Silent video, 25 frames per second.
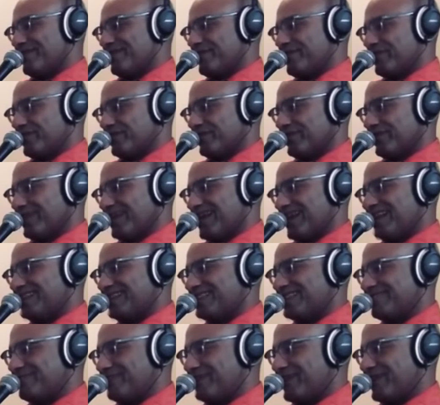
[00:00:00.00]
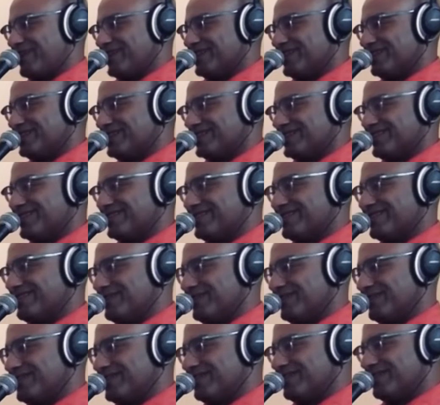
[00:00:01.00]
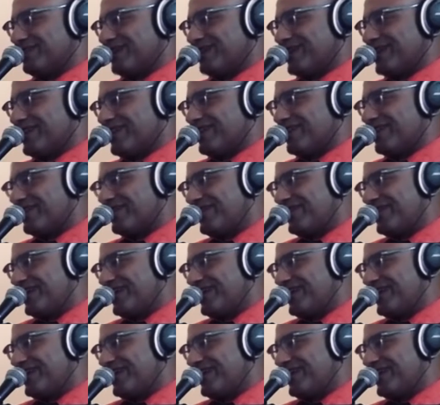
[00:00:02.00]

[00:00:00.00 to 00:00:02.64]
throw the last of bodies onto the blazing pyre,